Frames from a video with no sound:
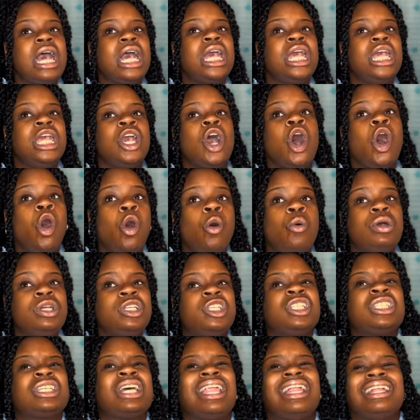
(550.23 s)
he always
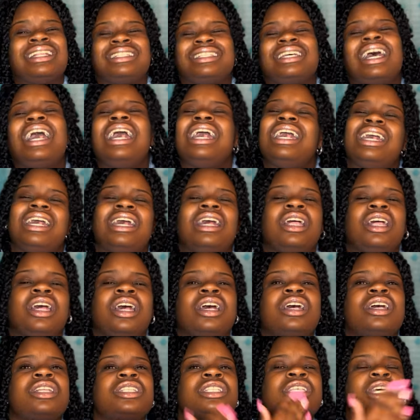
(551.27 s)
just gotta take it
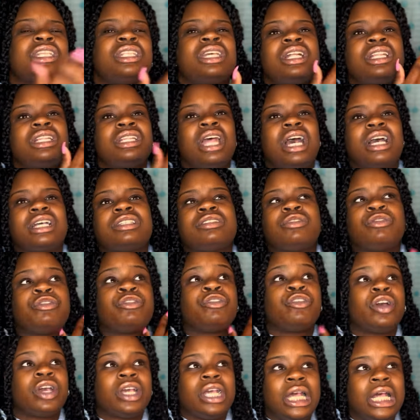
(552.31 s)
to the next
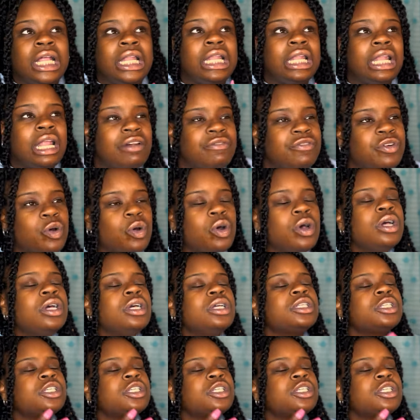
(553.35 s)
freaking level